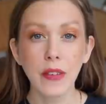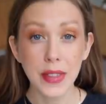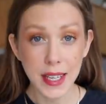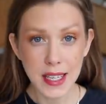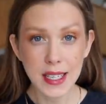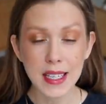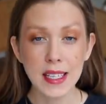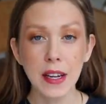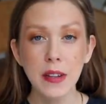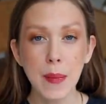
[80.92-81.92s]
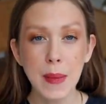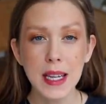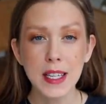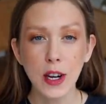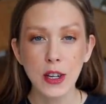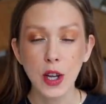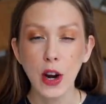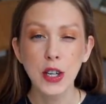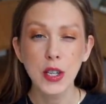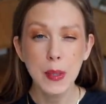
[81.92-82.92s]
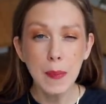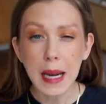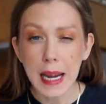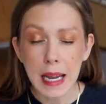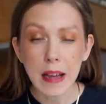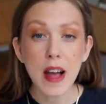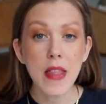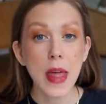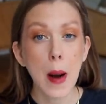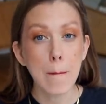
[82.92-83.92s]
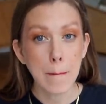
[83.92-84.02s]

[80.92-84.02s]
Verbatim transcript: This season, the miniskirts aren't just mini, they're